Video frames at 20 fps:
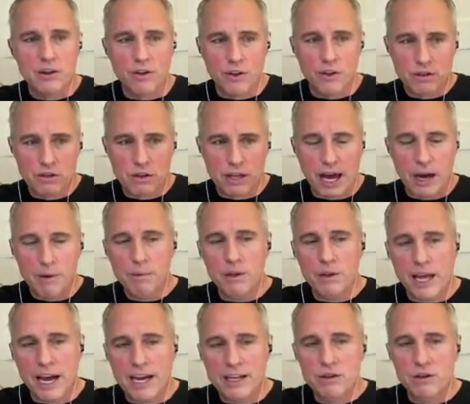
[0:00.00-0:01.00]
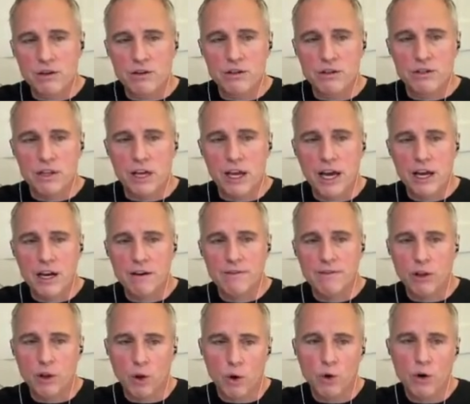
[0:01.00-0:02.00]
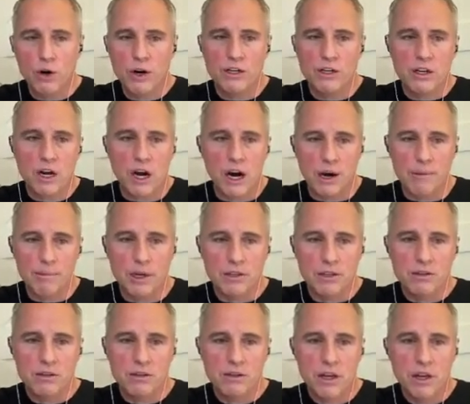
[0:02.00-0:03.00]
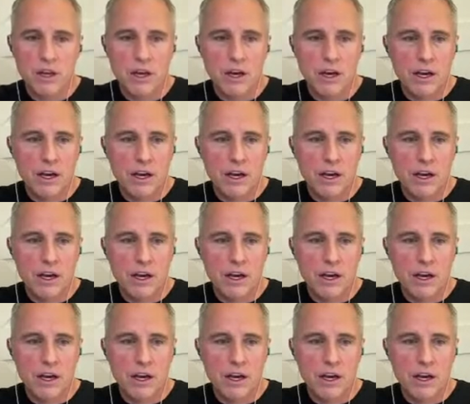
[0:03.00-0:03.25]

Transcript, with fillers: So this Albert Lasker is the head of Lord and Thomas